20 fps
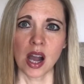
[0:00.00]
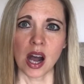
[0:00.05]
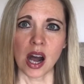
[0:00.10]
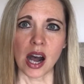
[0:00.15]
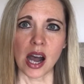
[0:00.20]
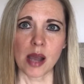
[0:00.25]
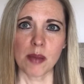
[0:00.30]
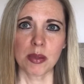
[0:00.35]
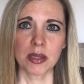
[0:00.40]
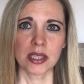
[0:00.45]

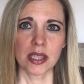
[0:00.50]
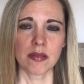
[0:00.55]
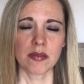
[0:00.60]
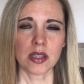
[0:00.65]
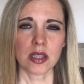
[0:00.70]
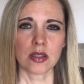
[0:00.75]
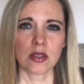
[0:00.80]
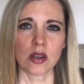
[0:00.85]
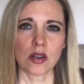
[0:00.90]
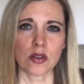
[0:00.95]
I believe
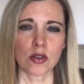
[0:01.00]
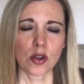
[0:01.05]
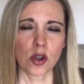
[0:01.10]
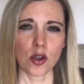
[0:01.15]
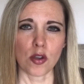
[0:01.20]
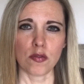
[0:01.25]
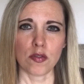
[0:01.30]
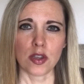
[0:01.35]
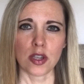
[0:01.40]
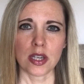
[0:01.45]
that long
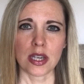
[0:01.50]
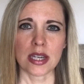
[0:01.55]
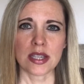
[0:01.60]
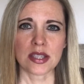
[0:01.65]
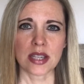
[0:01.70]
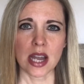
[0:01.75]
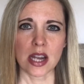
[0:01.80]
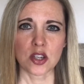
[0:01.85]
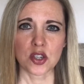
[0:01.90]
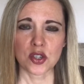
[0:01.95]
COVID is
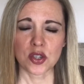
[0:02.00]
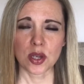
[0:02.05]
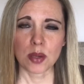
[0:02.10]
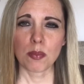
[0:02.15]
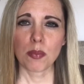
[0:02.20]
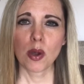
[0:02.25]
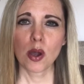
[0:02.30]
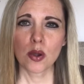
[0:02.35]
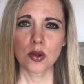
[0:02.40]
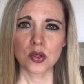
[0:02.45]
actually
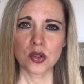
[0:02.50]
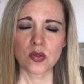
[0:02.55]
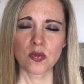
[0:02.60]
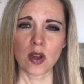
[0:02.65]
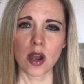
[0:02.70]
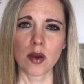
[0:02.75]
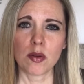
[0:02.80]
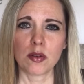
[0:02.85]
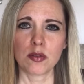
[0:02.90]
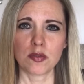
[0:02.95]

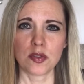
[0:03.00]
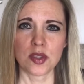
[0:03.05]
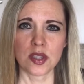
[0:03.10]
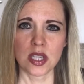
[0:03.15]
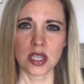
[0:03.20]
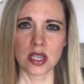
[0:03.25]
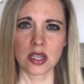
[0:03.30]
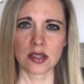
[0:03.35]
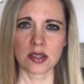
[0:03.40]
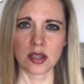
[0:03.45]
post-viral
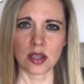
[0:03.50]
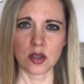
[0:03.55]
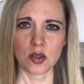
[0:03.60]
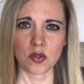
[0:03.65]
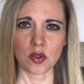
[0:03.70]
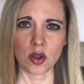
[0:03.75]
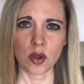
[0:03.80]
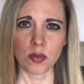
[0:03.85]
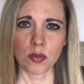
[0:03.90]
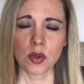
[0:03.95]
fatigue
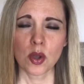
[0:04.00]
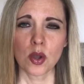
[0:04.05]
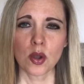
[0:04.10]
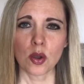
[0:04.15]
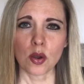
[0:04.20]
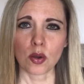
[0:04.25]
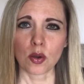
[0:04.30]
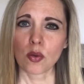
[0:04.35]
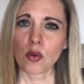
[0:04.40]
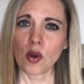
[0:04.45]
syndrome,
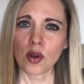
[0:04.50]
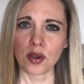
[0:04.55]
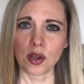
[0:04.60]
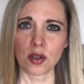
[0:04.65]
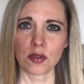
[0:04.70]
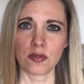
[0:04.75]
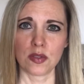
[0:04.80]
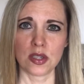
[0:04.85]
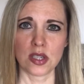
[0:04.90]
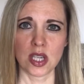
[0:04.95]

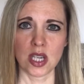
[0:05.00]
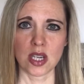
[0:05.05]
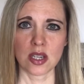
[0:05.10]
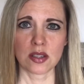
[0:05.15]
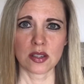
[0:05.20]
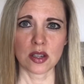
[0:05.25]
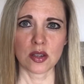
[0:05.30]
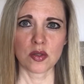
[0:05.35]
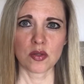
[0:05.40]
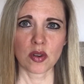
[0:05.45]
chronic fatigue
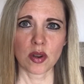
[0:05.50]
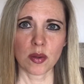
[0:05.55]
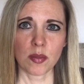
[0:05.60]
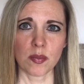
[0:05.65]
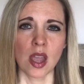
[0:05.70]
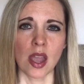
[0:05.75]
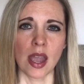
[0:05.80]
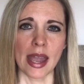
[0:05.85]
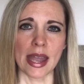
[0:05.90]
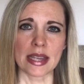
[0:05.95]
syndrome,
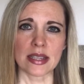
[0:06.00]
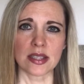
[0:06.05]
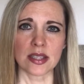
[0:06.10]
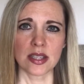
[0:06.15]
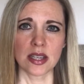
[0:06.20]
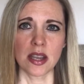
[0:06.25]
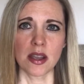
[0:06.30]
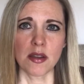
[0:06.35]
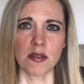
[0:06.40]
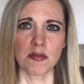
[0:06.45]
and
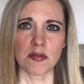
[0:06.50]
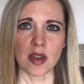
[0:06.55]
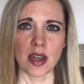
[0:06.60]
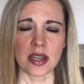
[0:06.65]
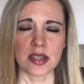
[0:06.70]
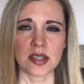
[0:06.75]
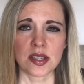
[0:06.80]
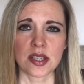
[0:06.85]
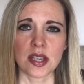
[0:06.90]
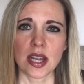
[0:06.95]

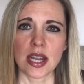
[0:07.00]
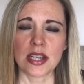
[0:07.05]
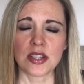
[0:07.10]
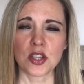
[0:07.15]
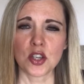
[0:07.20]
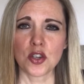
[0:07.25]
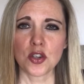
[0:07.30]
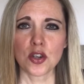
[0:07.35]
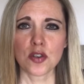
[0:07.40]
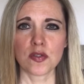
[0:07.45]
CFS is
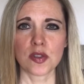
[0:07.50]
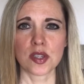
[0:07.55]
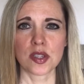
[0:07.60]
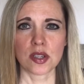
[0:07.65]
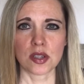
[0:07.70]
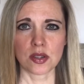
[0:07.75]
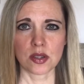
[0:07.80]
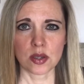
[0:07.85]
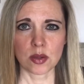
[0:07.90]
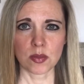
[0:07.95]
a nervous
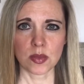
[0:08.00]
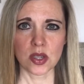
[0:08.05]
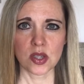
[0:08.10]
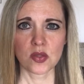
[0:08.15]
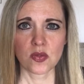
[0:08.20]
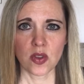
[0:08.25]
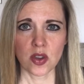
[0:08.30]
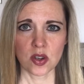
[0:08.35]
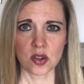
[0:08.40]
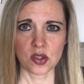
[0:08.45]
system
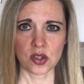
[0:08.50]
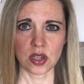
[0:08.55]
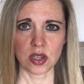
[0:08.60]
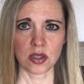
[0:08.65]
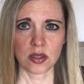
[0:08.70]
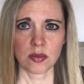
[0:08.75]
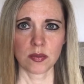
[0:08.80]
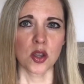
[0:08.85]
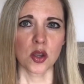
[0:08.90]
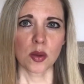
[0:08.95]
dysfunction.
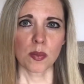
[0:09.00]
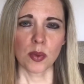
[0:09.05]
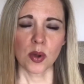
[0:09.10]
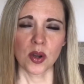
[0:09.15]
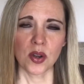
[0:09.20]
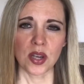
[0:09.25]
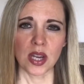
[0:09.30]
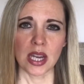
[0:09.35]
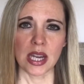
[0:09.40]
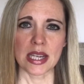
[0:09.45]
Your
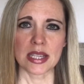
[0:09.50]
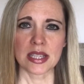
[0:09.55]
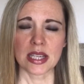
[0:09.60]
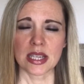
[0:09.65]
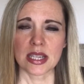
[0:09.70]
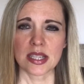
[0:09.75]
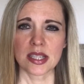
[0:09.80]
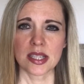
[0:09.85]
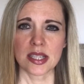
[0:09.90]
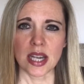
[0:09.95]
body is in
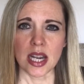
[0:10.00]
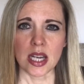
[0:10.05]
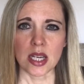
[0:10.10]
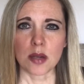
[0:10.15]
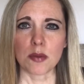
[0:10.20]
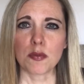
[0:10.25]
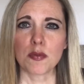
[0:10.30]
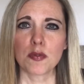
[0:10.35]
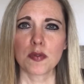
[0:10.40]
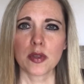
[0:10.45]
a state
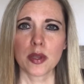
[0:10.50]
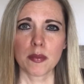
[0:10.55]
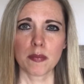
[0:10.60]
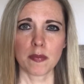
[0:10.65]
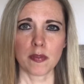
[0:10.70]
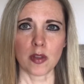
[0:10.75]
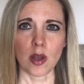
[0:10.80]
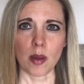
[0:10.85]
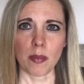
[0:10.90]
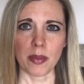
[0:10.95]
of
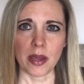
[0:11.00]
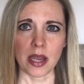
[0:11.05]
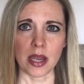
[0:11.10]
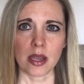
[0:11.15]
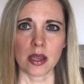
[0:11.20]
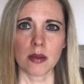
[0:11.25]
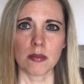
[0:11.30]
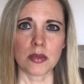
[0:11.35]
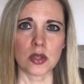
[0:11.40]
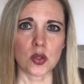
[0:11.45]
flip-flopping
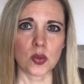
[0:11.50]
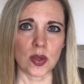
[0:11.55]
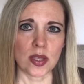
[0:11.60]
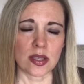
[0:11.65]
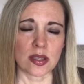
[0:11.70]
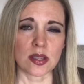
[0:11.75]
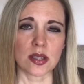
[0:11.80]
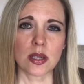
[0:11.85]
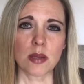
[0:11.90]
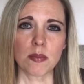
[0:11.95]
between
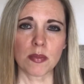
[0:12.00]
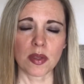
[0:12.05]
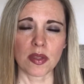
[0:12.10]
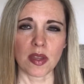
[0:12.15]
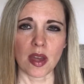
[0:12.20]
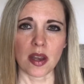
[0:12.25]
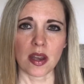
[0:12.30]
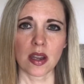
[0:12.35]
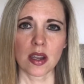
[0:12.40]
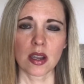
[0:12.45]
the
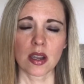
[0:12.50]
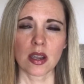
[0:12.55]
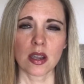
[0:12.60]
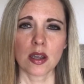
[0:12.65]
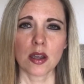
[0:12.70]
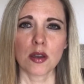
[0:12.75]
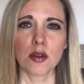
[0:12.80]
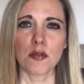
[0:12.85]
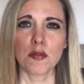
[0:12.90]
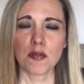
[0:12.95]
sympathetic,
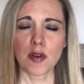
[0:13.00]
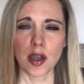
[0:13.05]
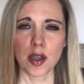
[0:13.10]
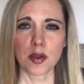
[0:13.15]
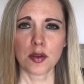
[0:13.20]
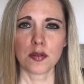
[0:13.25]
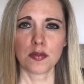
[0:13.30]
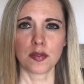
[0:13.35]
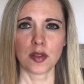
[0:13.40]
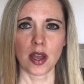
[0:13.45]
fight
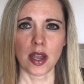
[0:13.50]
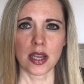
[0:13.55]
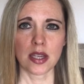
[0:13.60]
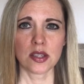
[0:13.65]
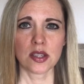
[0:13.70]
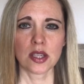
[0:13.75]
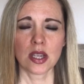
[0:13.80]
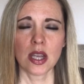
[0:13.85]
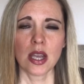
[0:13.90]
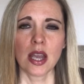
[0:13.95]
or
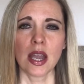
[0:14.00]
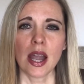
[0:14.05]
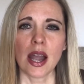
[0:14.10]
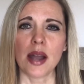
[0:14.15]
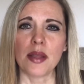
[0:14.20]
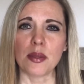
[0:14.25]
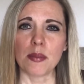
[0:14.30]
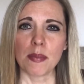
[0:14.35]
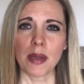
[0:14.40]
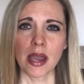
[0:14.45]
flight,
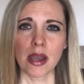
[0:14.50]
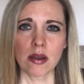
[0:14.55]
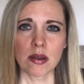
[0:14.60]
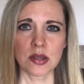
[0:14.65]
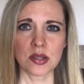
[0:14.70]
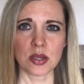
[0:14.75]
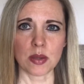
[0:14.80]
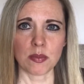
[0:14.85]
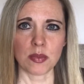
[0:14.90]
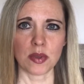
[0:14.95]
and the
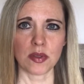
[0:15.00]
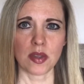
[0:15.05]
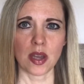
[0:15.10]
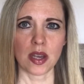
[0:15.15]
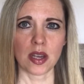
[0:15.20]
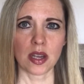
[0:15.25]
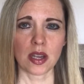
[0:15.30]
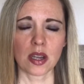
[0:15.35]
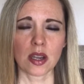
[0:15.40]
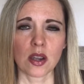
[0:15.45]

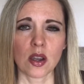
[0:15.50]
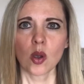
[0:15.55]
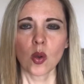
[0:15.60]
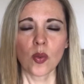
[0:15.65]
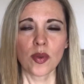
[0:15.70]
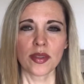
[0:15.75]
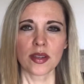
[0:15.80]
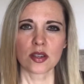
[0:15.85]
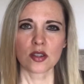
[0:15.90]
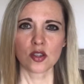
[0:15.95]
parasympathetic,
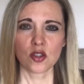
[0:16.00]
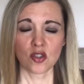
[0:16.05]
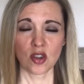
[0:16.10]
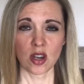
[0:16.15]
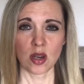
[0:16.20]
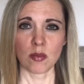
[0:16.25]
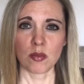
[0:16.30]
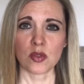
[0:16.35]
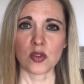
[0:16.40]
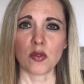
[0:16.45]
with
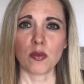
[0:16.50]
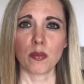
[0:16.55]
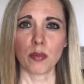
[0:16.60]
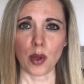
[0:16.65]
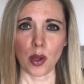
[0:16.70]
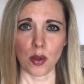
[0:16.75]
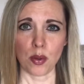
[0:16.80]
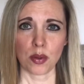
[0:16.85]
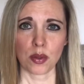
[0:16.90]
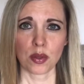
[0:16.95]
extremes of
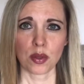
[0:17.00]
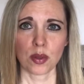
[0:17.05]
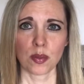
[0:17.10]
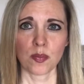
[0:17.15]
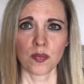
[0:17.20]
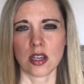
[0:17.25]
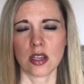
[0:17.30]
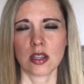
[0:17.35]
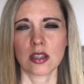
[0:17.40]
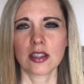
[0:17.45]
both.
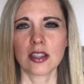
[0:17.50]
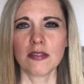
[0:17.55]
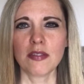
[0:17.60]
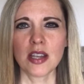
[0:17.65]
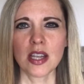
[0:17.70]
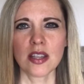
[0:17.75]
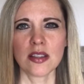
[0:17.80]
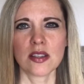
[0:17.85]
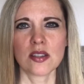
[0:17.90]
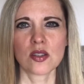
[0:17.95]

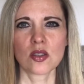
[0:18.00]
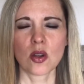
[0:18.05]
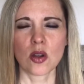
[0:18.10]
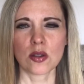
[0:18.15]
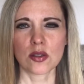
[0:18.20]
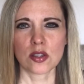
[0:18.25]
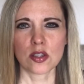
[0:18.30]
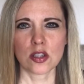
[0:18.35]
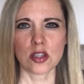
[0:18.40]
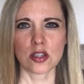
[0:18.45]
Living in this
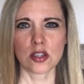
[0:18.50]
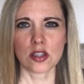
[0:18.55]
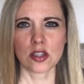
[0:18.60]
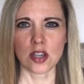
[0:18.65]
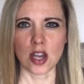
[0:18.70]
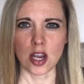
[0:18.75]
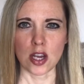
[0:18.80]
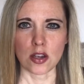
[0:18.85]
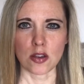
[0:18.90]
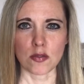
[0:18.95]
constant
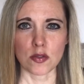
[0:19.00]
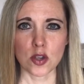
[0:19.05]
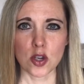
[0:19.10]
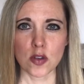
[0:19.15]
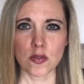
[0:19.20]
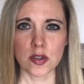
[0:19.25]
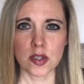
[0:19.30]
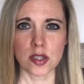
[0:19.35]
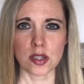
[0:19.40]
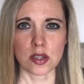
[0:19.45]
state of
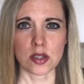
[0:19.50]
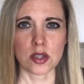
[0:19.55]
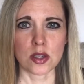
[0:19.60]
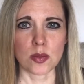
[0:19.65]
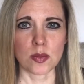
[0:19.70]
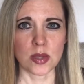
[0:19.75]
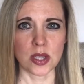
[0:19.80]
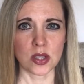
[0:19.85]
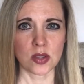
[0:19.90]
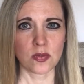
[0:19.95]
nervous
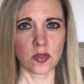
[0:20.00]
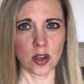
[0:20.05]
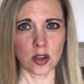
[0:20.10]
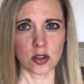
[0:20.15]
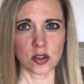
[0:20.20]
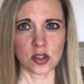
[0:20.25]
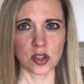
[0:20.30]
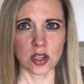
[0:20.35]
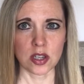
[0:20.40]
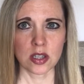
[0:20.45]
system
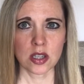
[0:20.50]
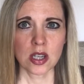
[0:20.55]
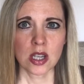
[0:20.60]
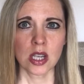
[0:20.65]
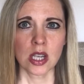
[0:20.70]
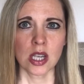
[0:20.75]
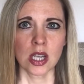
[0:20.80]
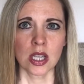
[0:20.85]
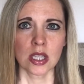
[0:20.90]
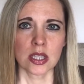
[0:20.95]
dysfunction
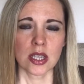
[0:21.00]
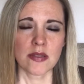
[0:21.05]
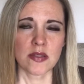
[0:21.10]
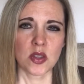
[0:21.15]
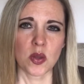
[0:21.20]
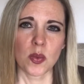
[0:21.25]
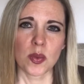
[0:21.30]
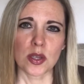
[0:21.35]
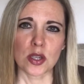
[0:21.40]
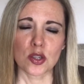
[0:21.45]
leaves
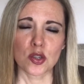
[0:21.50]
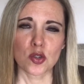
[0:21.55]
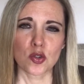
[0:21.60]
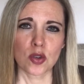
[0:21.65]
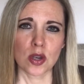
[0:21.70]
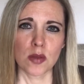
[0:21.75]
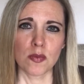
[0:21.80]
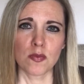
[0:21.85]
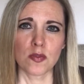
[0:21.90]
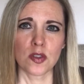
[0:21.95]
you with
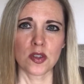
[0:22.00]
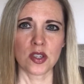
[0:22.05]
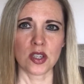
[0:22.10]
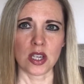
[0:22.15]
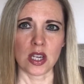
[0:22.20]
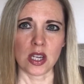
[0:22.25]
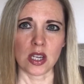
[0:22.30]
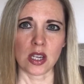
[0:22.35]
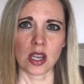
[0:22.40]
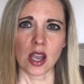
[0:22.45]
extreme
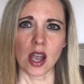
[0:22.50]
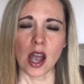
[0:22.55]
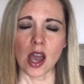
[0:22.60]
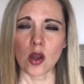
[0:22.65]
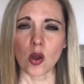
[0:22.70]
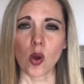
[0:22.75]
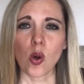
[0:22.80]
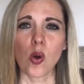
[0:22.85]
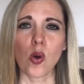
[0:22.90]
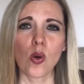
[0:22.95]
fatigue and
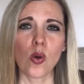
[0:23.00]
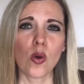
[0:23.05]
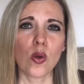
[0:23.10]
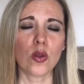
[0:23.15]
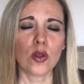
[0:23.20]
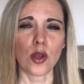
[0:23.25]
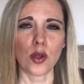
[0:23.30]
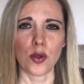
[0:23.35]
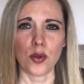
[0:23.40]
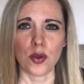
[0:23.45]
a whole
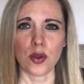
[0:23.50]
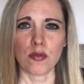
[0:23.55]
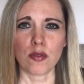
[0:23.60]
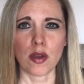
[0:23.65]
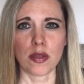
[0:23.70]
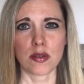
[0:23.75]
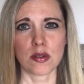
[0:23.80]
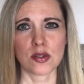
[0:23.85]
load of other